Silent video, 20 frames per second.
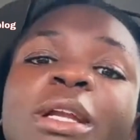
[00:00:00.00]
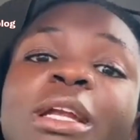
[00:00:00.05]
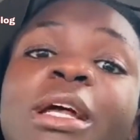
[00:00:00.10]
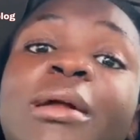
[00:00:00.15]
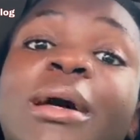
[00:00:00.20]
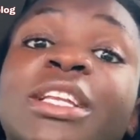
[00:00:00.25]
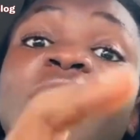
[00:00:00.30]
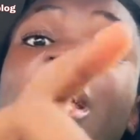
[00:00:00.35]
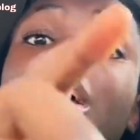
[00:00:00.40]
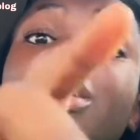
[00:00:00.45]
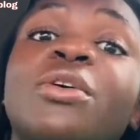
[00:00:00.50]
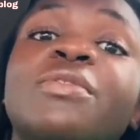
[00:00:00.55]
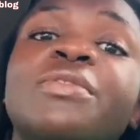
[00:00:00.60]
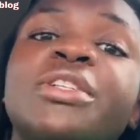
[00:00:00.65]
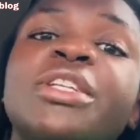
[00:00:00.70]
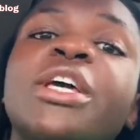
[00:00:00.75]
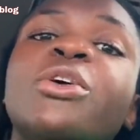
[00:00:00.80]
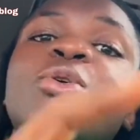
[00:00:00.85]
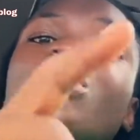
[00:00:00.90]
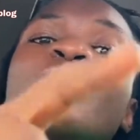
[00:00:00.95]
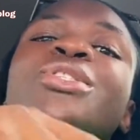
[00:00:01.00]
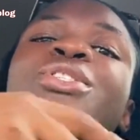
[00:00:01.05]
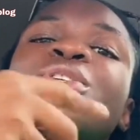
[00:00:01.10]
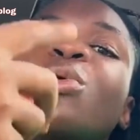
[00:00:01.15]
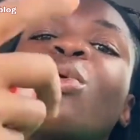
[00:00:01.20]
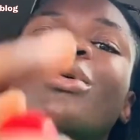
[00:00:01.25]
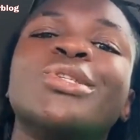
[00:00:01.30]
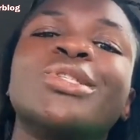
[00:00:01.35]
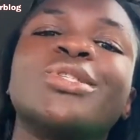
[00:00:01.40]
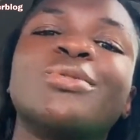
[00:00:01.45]
and at the end of the day you go see
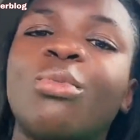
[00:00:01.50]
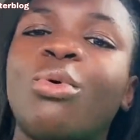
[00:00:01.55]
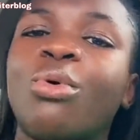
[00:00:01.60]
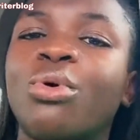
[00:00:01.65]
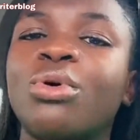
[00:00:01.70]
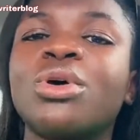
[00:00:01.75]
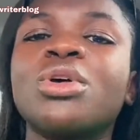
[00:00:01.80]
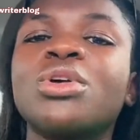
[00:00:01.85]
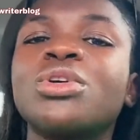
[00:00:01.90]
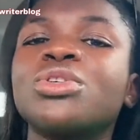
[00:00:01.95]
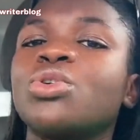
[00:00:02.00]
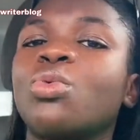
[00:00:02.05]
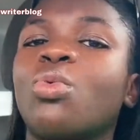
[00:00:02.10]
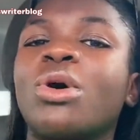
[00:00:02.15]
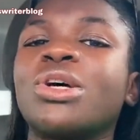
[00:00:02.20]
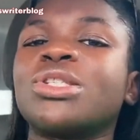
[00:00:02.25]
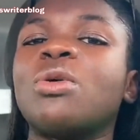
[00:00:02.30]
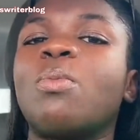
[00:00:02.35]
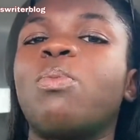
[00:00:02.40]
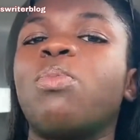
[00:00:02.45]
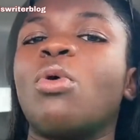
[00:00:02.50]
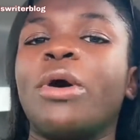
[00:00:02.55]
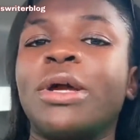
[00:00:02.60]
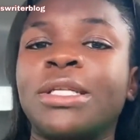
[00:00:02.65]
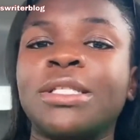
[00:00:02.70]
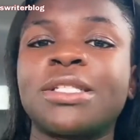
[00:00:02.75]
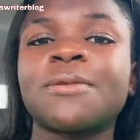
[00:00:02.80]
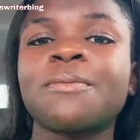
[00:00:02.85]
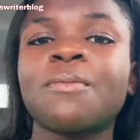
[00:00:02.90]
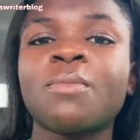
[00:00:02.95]
once more. So what's the
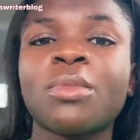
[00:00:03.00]
point?